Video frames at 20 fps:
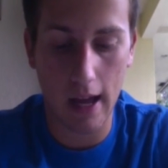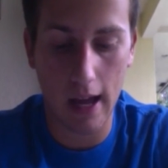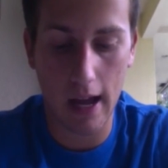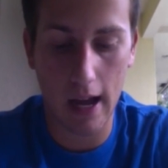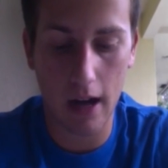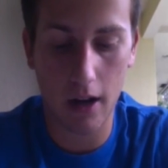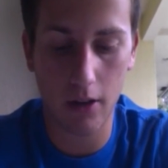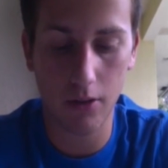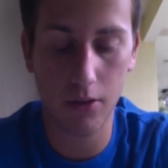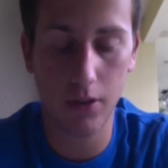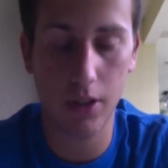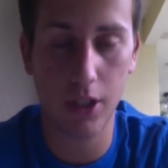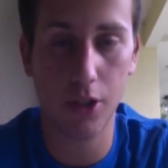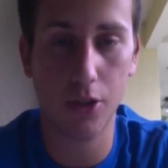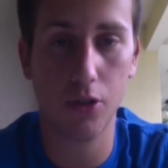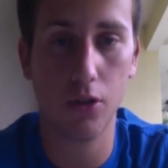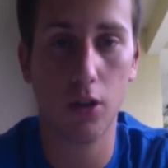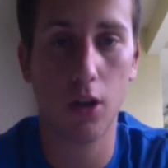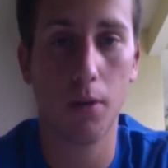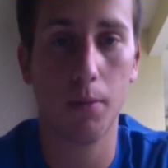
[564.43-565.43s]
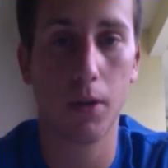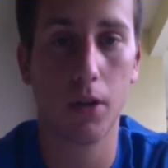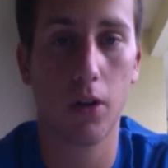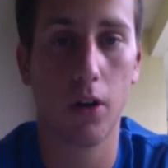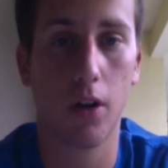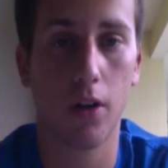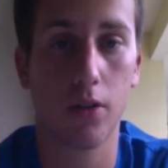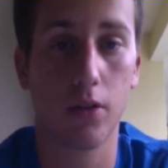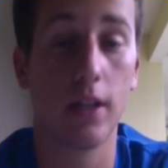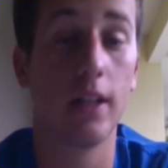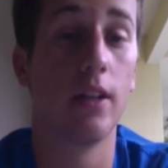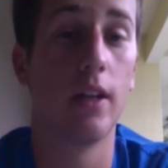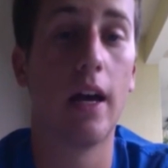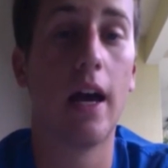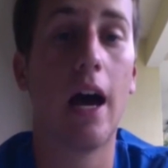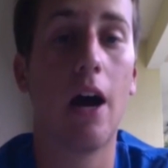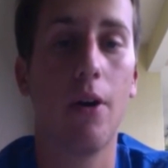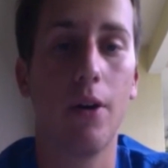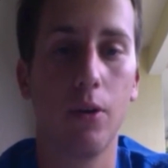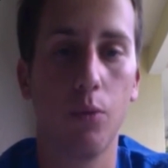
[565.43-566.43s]
How did you come across, and
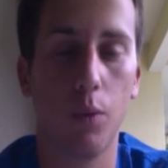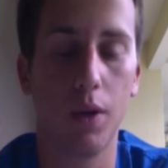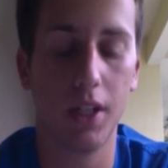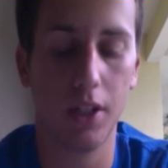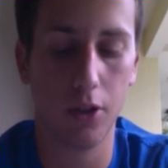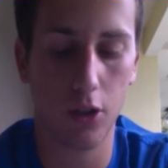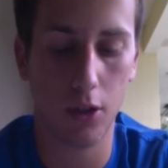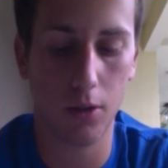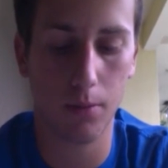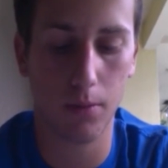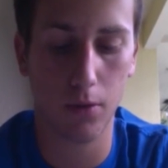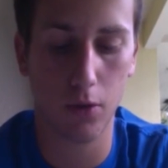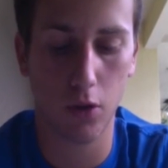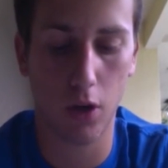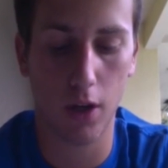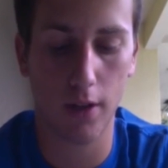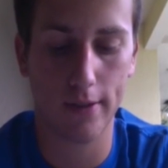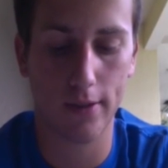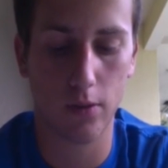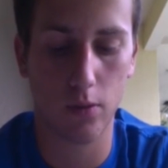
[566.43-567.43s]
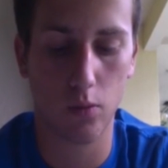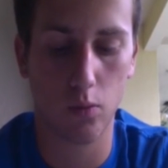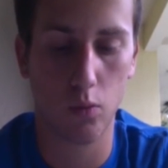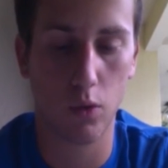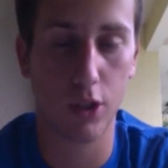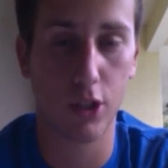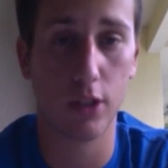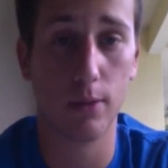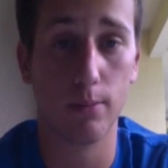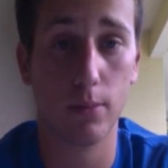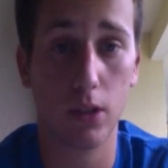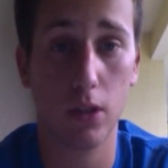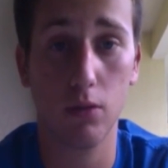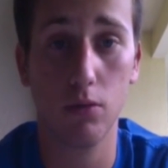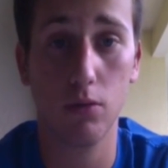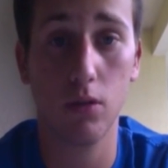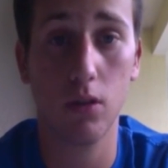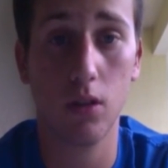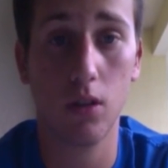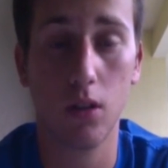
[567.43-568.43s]
how and when did you come across Rush Team
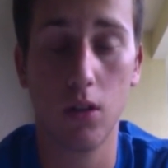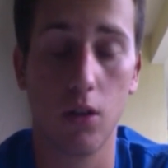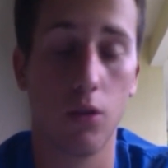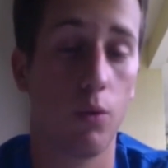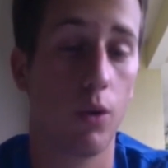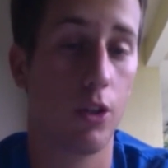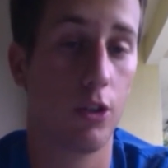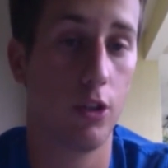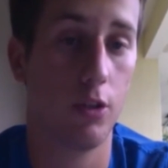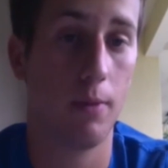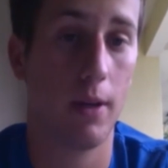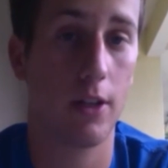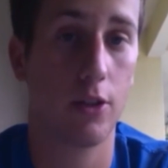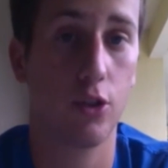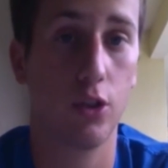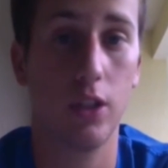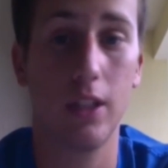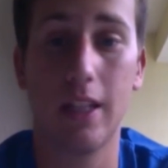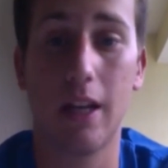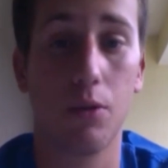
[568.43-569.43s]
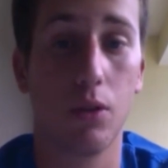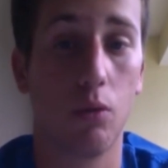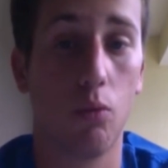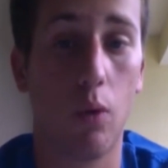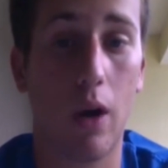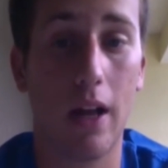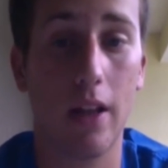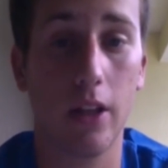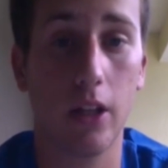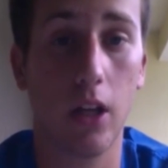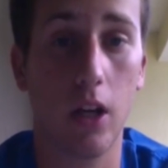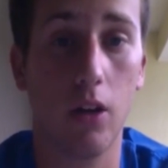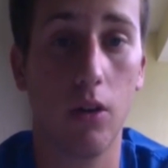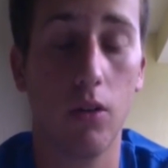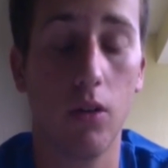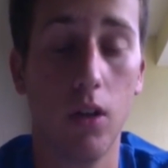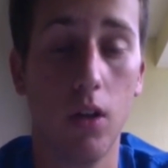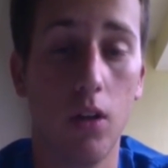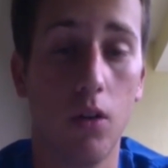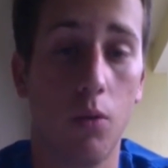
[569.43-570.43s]
2, or Rush Team actually? That was a while ago.
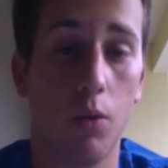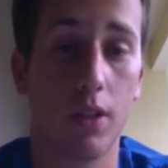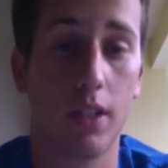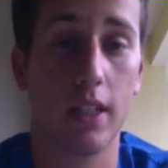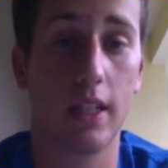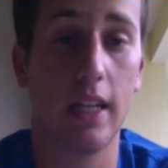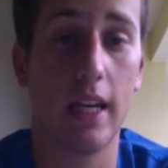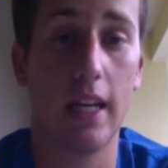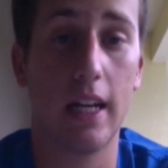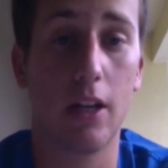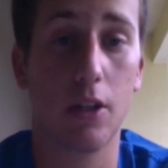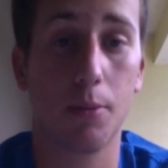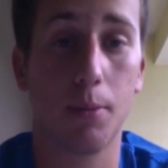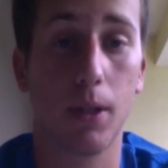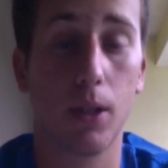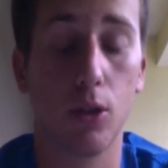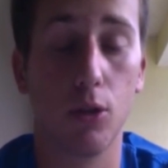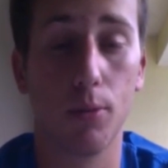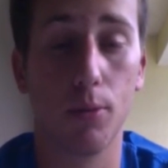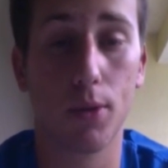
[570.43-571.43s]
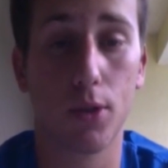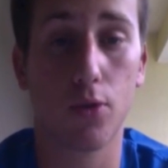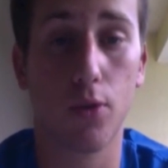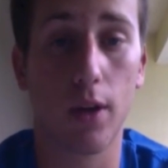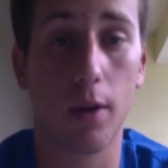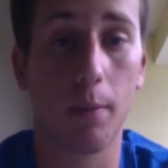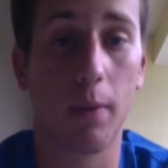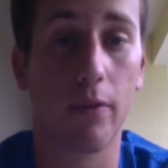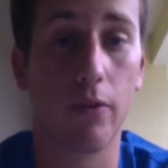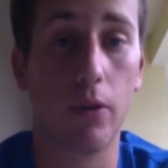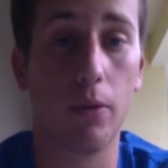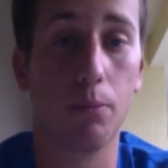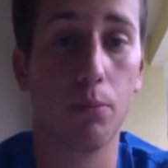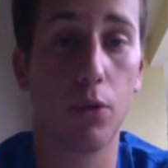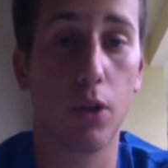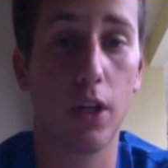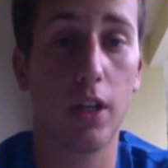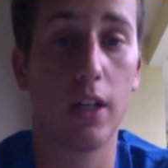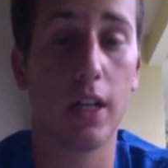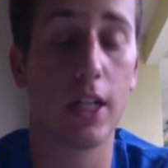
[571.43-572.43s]
Once again, I was playing Uber Strike, my friend
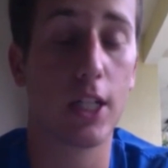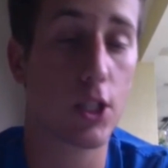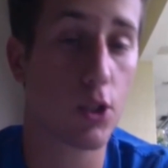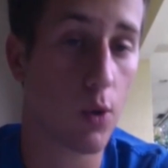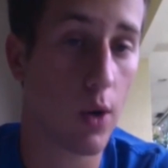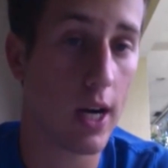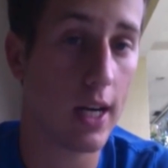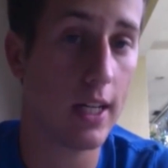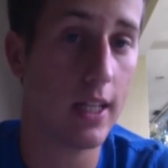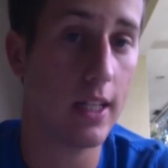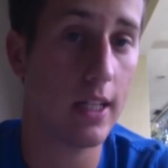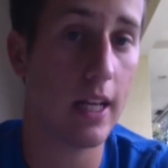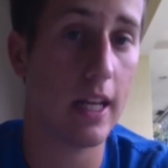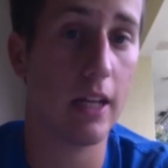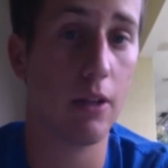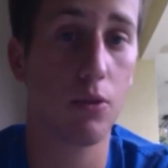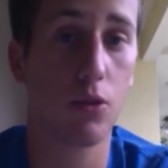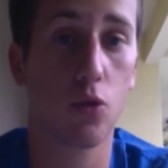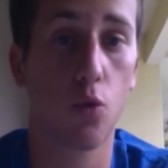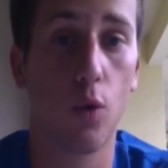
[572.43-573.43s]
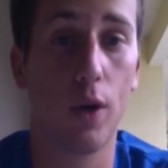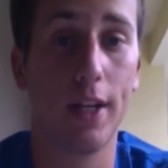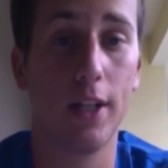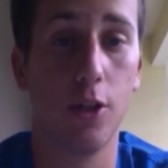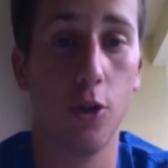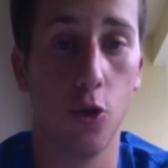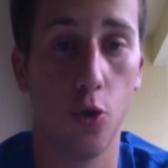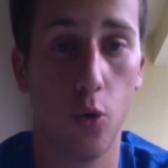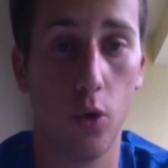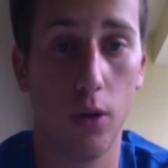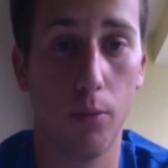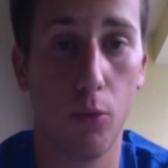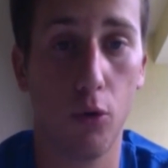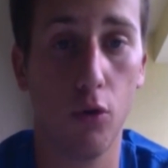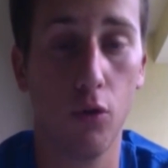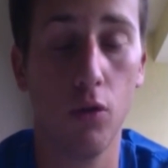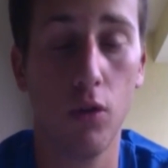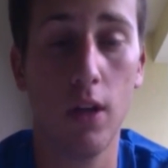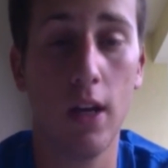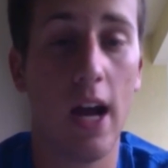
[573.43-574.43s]
played it, I tried it, and it was quite
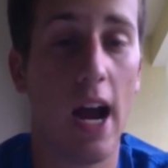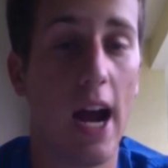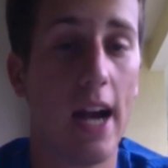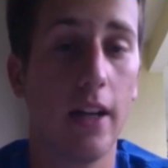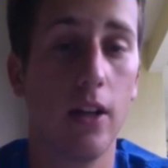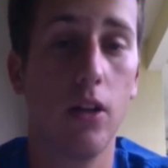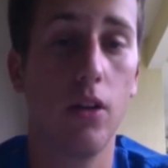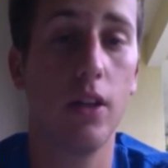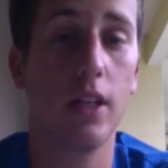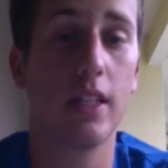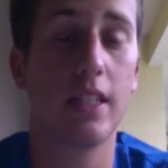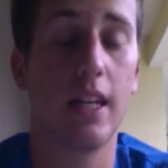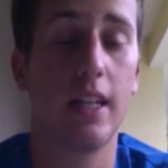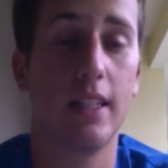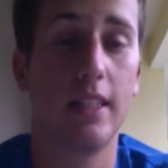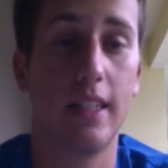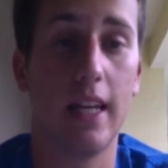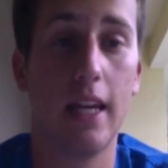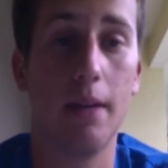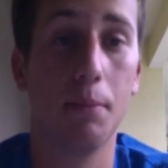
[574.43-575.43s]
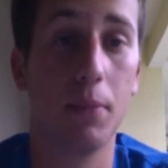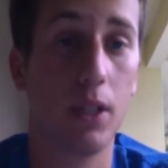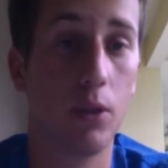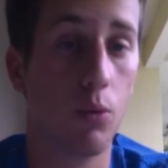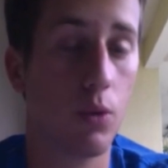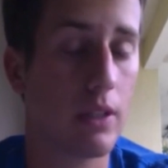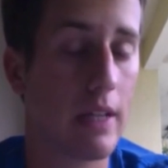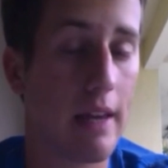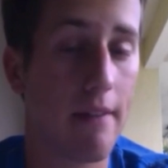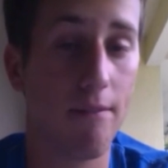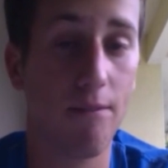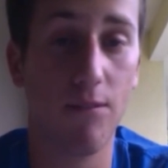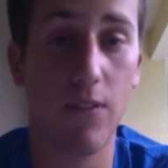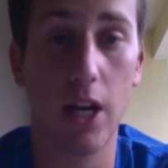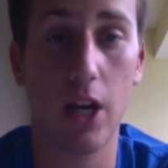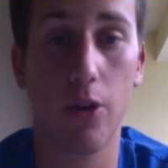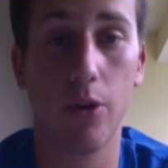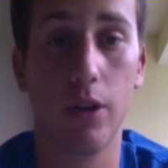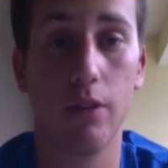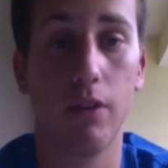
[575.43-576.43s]
enjoyable. I don't know the exact date, but it was
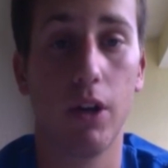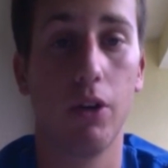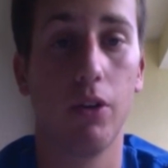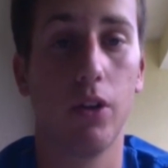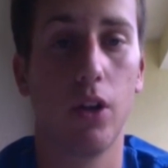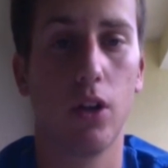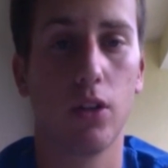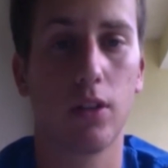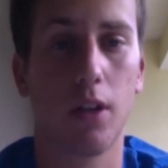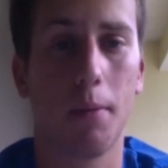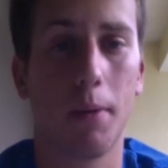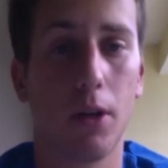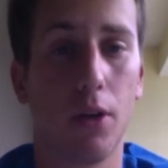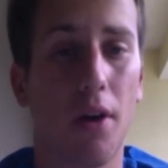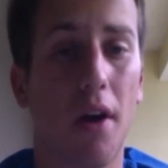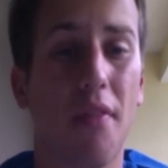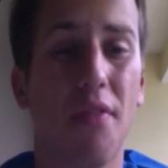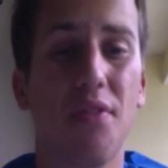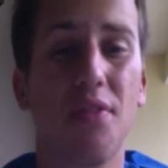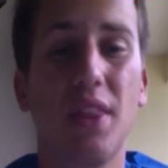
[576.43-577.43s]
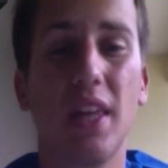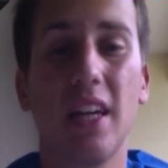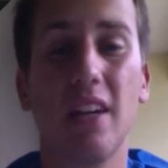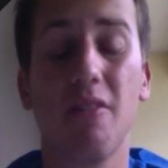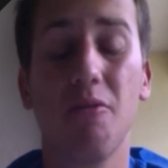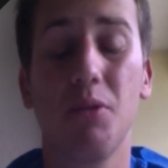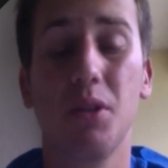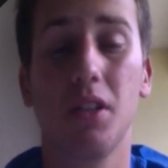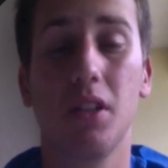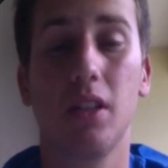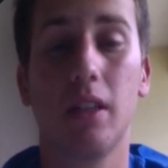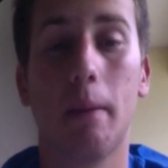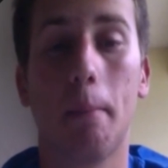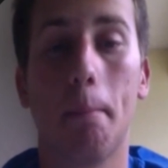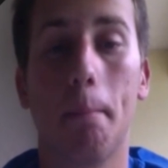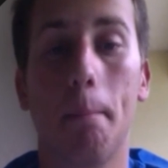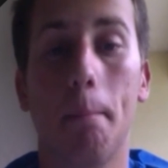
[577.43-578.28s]
very, very long time ago. I think it was in the